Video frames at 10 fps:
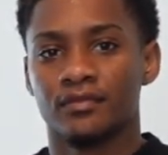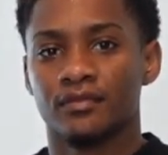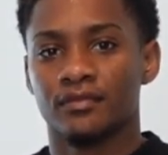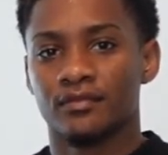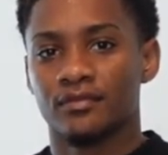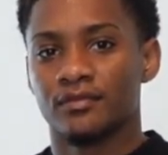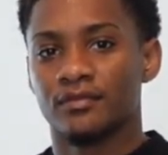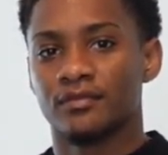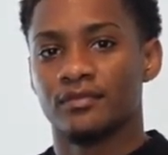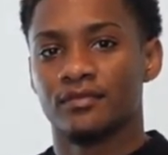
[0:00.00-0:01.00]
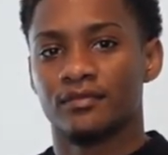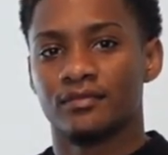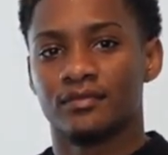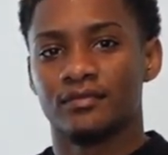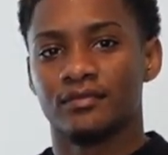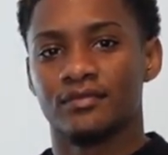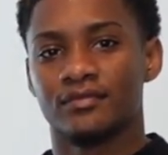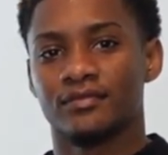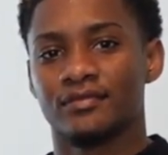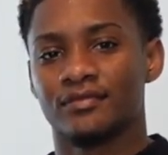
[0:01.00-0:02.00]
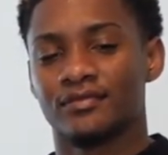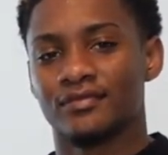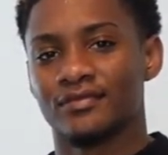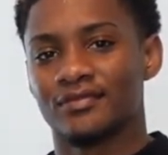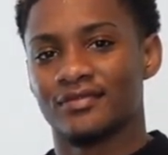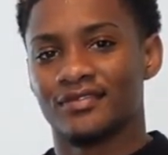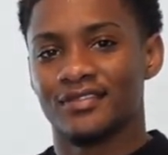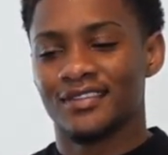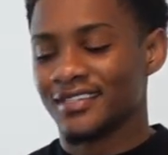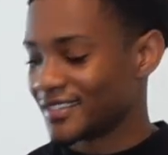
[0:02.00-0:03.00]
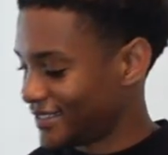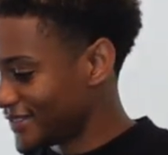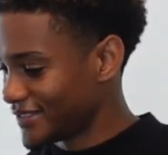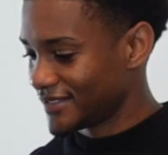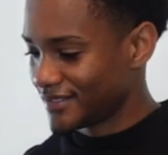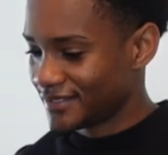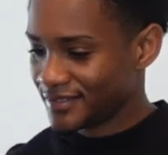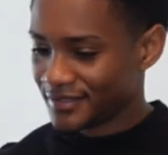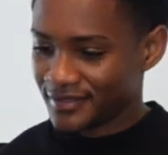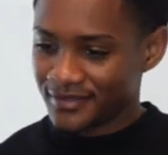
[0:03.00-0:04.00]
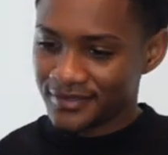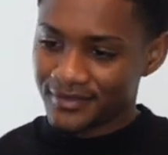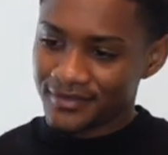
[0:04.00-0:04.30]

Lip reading: This person isn't speaking.